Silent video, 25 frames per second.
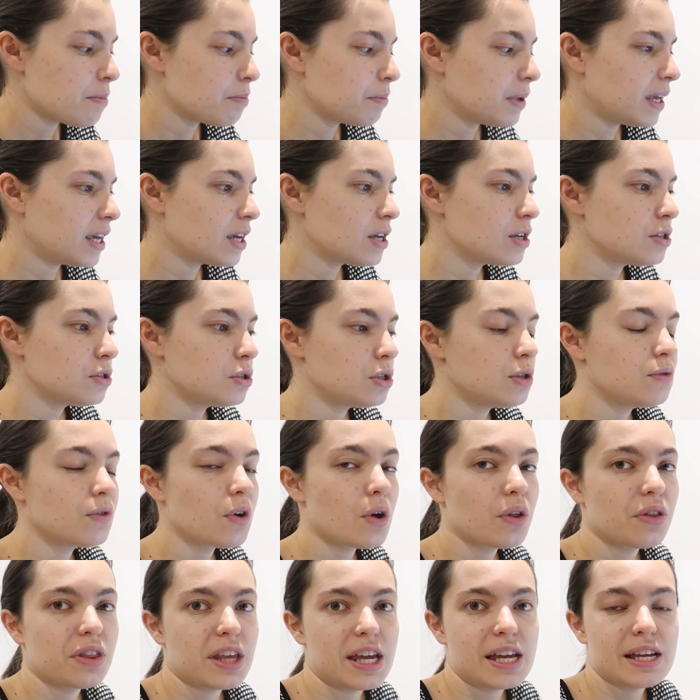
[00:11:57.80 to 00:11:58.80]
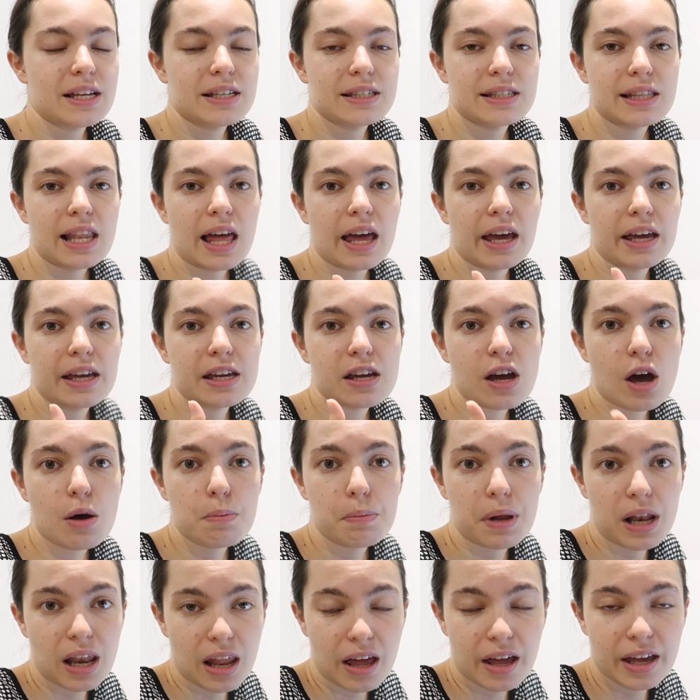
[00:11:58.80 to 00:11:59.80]
because you've got things like
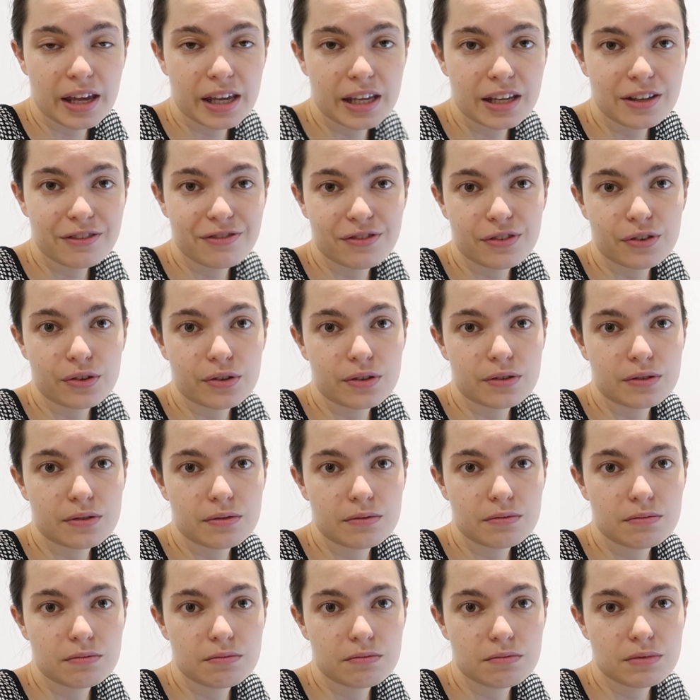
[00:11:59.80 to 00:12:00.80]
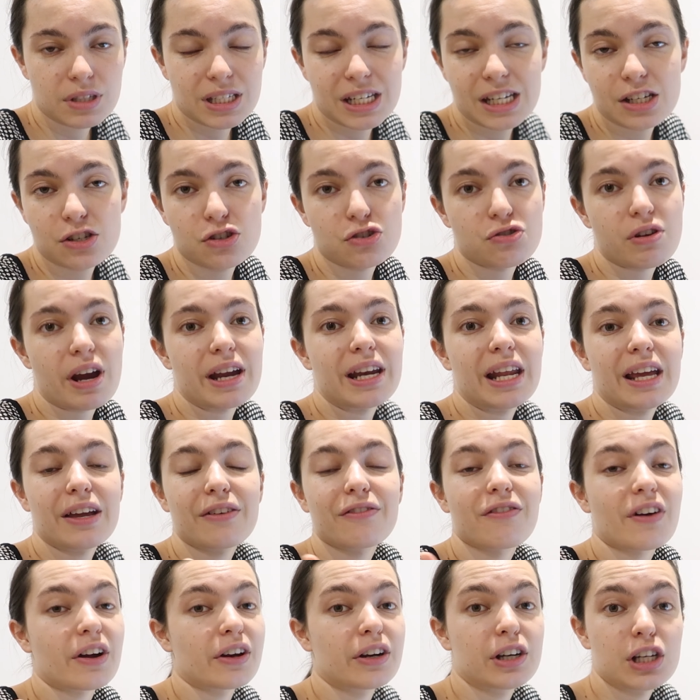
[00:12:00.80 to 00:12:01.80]
applying for teacher
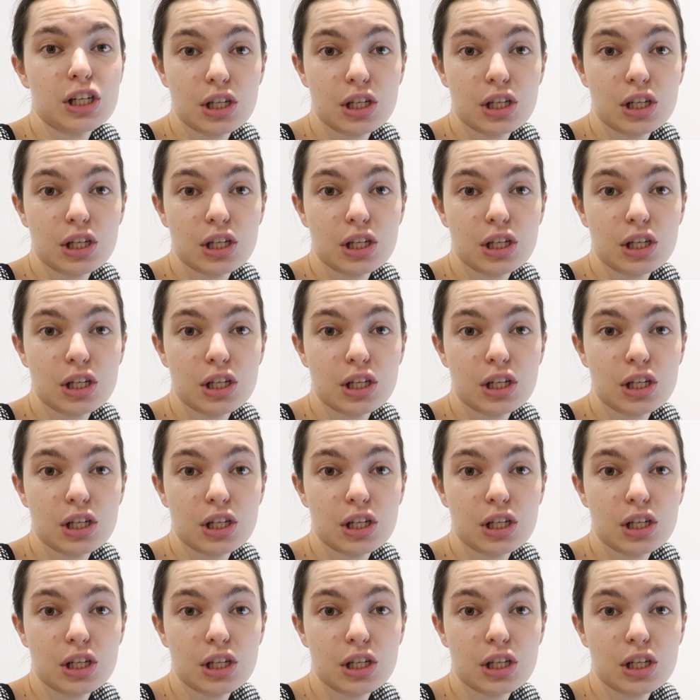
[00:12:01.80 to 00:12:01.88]
training via